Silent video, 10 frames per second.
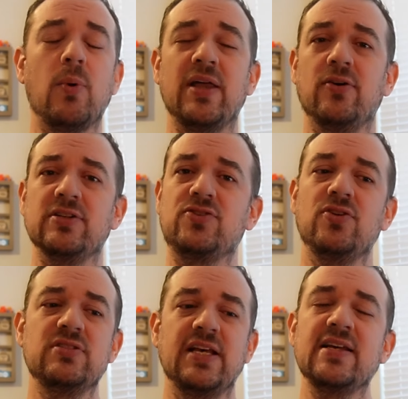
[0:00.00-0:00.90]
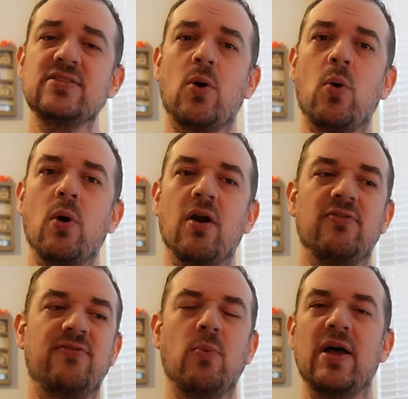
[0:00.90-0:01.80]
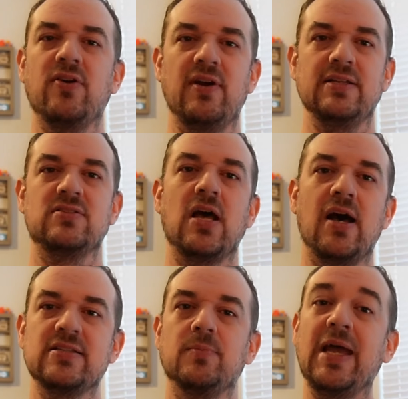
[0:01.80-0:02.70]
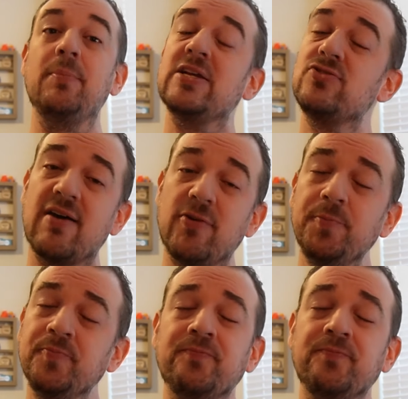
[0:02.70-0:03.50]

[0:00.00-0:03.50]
whether it's cruises or whether it's uh, some land-based travel.